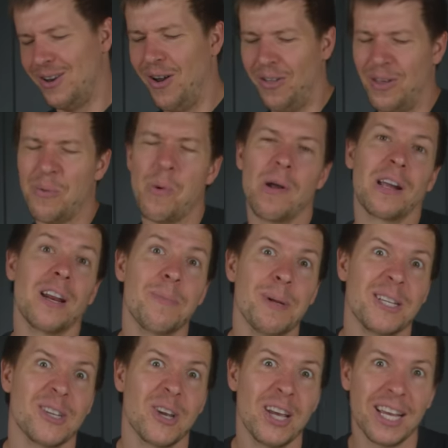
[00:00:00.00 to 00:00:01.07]
not that we're gonna
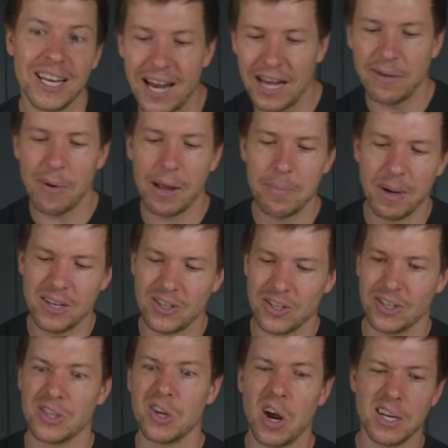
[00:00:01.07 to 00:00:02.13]
be seeing it anyway, but it's
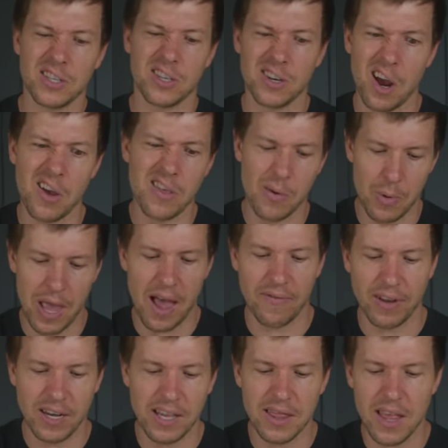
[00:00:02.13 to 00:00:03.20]
just nice to know that we
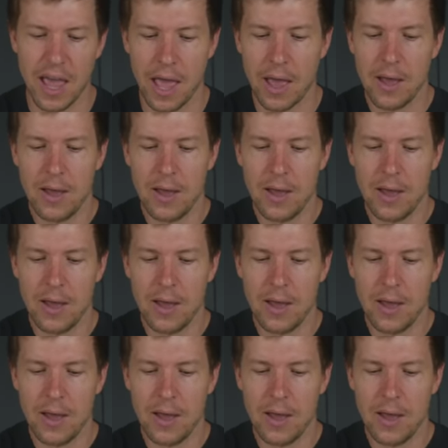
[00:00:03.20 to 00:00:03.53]
have it in there.